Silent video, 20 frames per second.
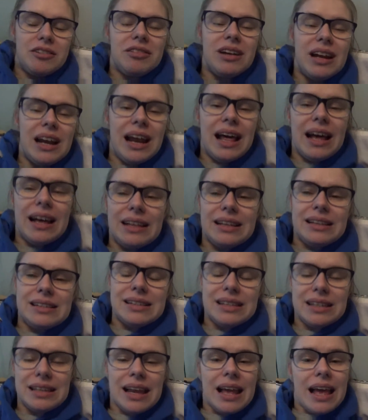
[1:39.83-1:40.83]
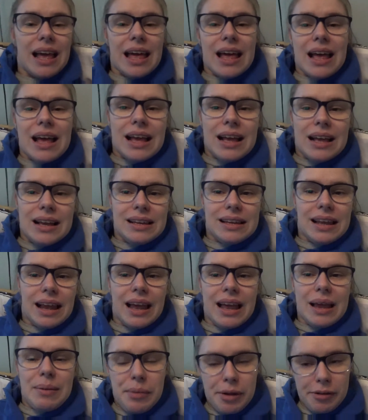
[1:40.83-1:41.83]
a relaxing
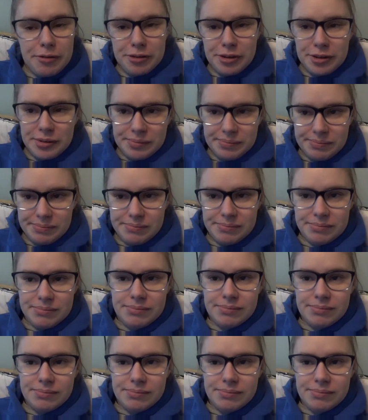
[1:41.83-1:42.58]
day in my room.